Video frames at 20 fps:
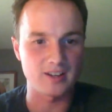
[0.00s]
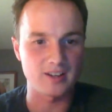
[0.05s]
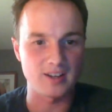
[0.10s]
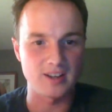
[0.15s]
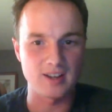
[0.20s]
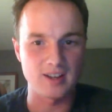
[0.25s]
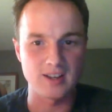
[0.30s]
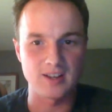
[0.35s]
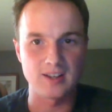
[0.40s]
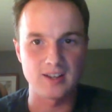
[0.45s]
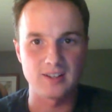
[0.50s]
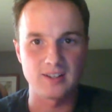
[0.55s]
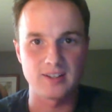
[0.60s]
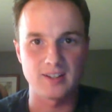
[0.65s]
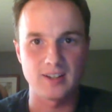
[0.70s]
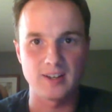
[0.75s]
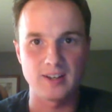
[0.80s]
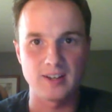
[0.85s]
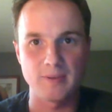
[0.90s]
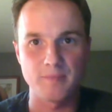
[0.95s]
And
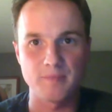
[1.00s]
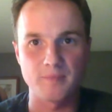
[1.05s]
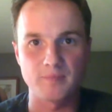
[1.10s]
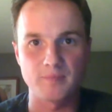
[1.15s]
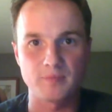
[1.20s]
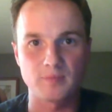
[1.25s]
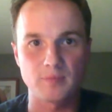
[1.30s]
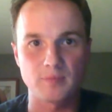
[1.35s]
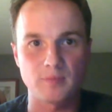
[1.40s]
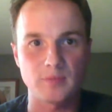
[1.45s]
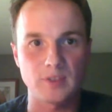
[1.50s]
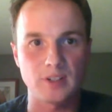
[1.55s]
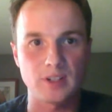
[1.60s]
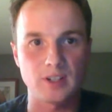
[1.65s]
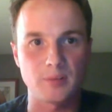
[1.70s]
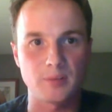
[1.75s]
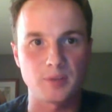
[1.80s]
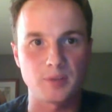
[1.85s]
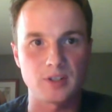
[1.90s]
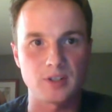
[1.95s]

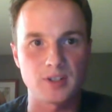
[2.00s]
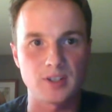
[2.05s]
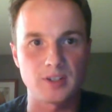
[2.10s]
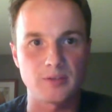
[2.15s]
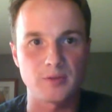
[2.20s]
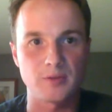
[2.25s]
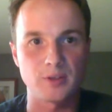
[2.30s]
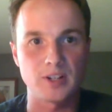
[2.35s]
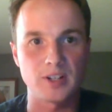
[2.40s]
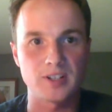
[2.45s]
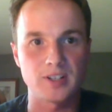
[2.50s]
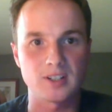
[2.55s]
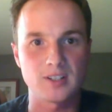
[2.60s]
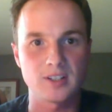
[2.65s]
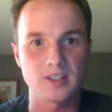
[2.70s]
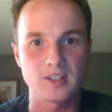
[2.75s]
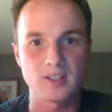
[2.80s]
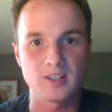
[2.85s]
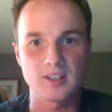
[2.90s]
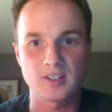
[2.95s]
I'm going to see if you guys can
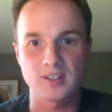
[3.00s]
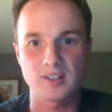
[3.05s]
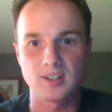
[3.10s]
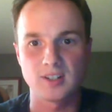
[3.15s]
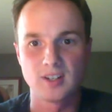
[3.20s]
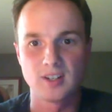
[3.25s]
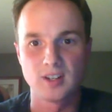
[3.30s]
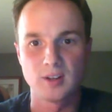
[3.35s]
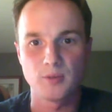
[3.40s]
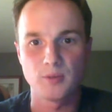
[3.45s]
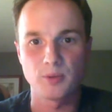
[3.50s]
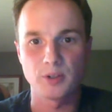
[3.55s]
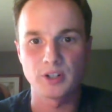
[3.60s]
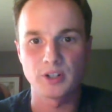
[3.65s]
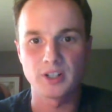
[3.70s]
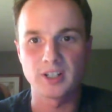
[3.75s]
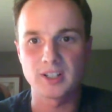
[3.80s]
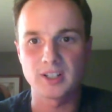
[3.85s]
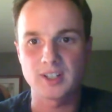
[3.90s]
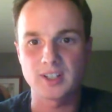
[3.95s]
see this. We're
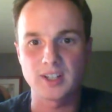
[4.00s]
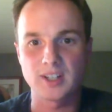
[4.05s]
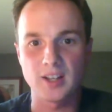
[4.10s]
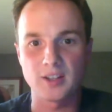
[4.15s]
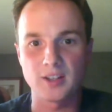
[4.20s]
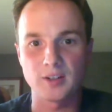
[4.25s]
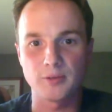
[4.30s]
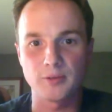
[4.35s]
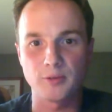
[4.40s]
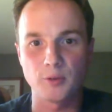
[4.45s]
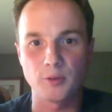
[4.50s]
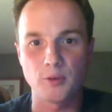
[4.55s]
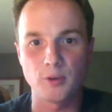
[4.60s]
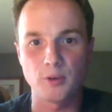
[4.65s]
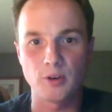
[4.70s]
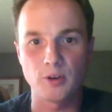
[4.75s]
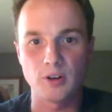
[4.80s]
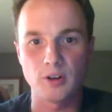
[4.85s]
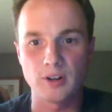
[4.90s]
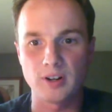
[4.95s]
going to get together
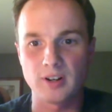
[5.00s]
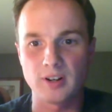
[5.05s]
for